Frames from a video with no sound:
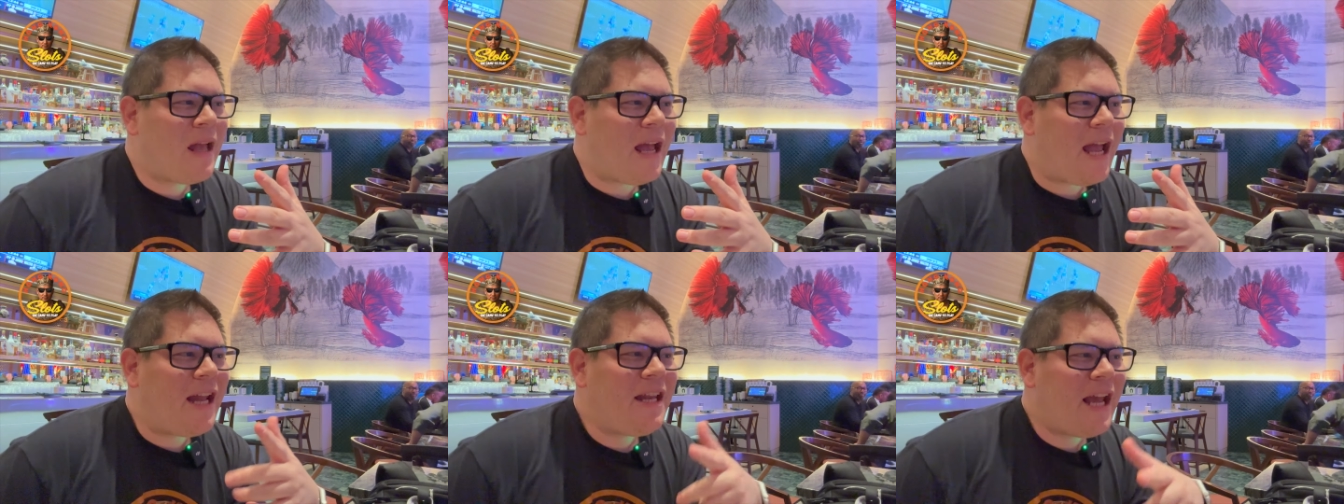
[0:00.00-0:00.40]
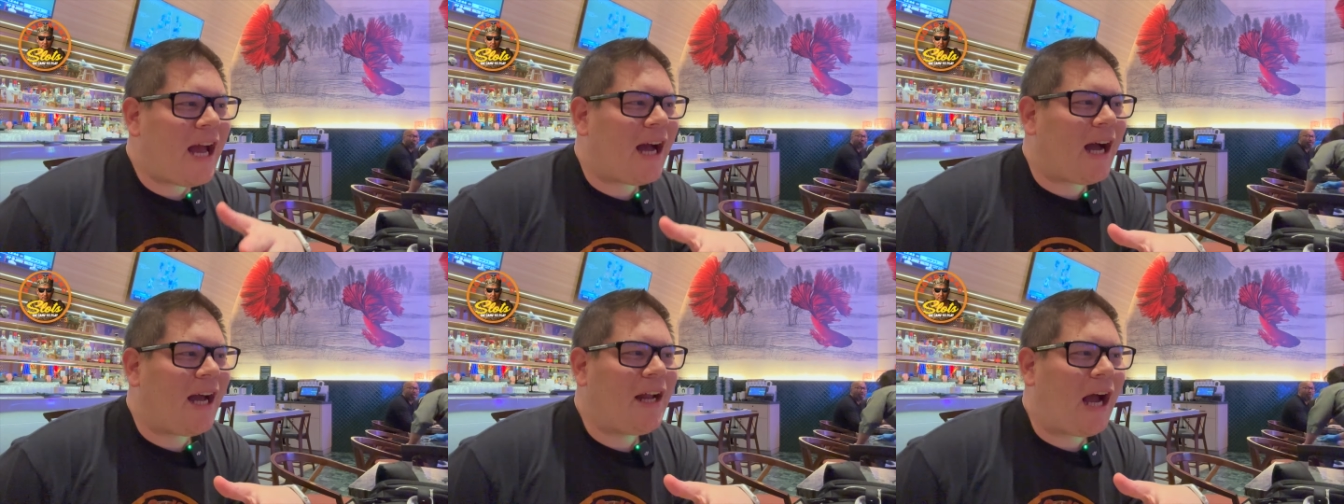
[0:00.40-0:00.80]
And
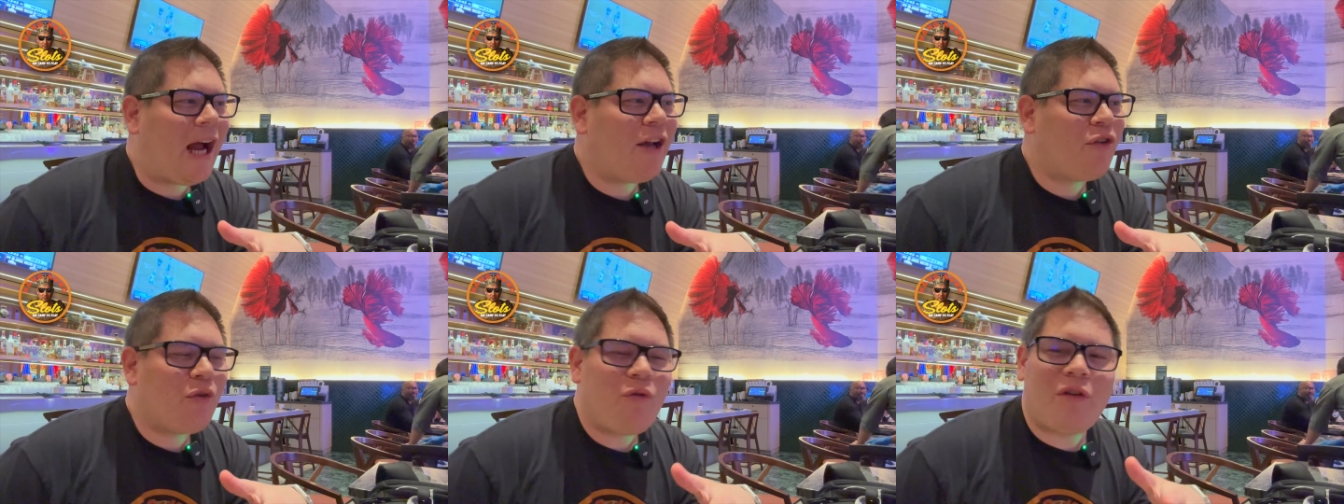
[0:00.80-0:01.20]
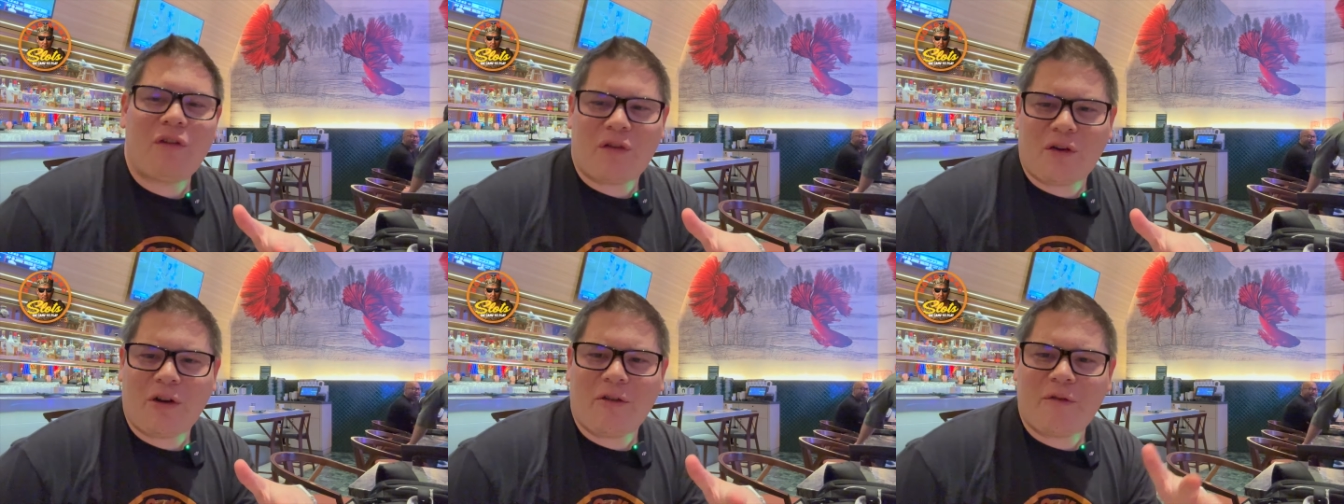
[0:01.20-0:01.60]
yeah, I, I do
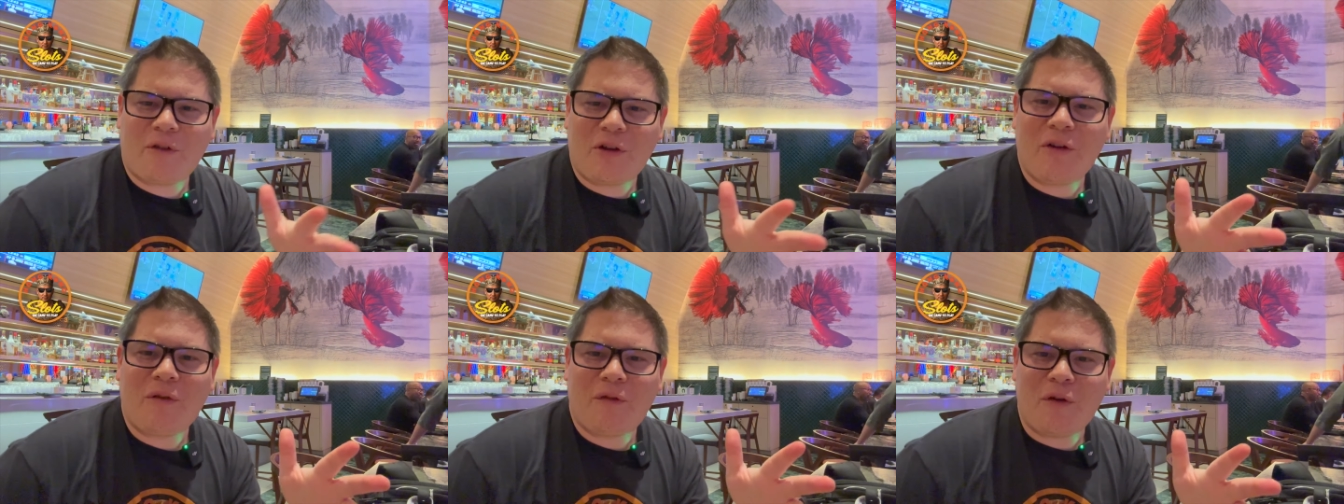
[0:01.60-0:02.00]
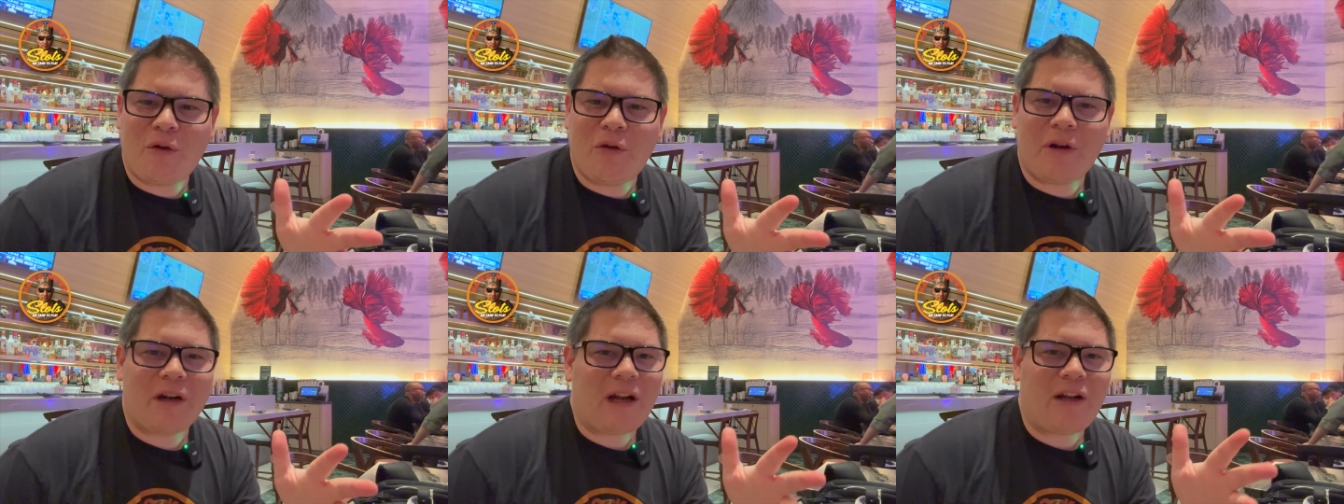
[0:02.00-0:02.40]
deserve good
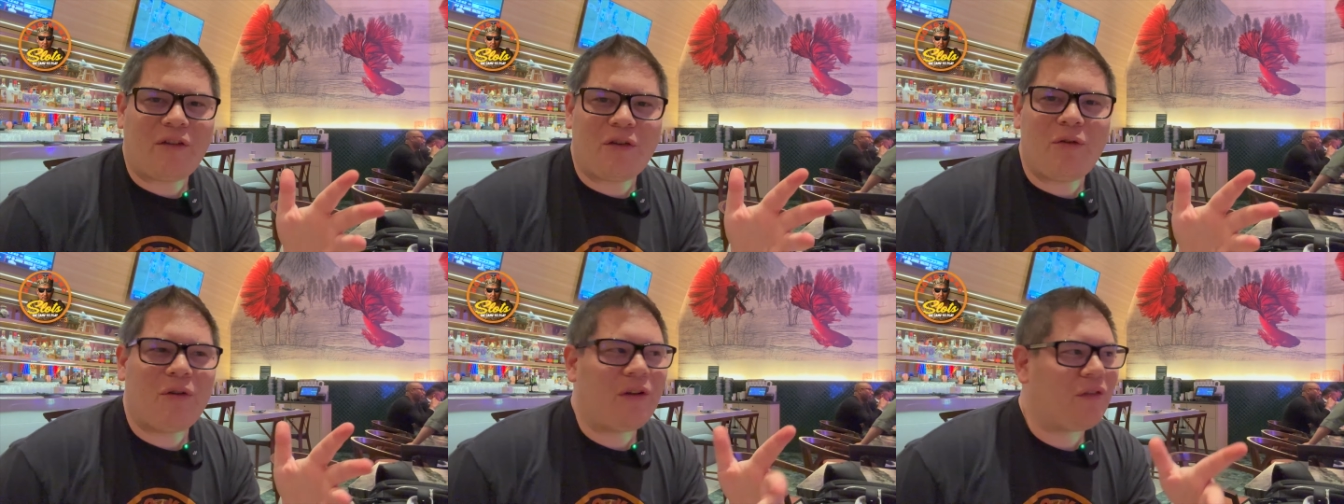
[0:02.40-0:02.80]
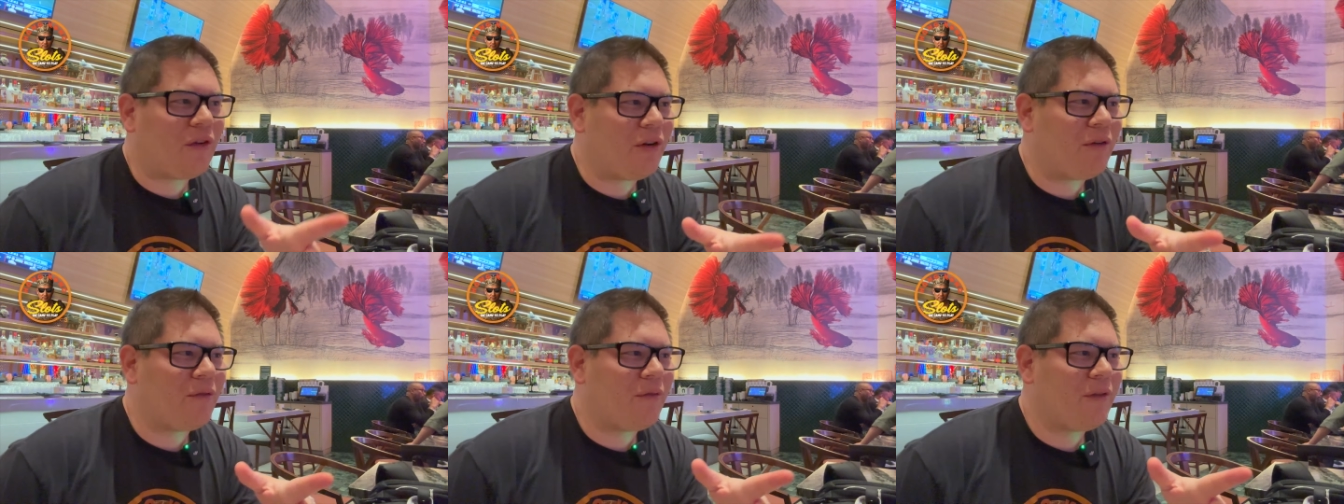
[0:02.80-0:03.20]
food, and I do
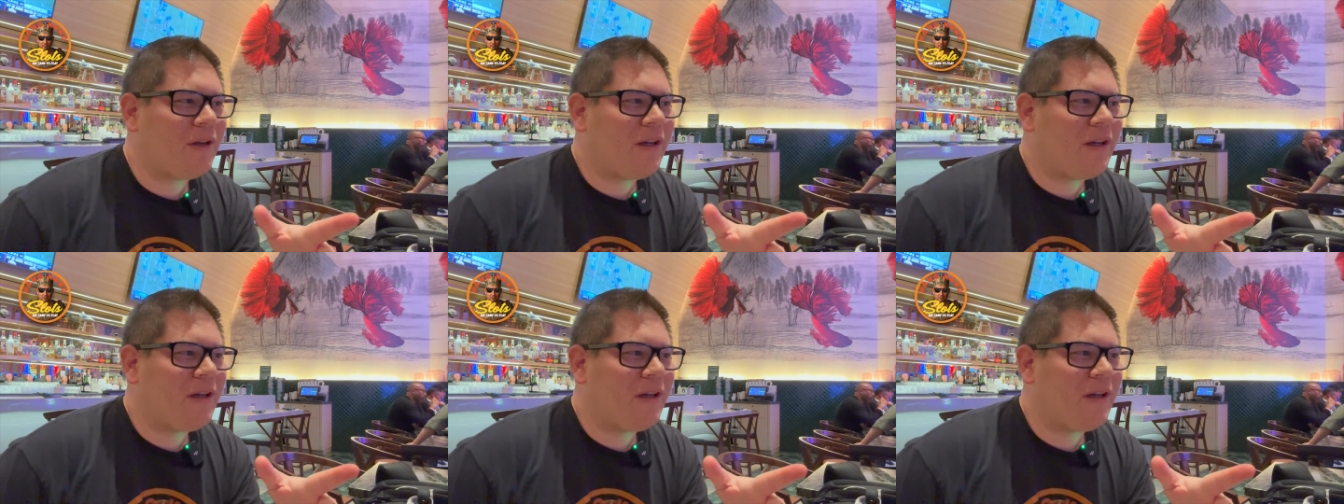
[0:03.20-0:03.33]
deserve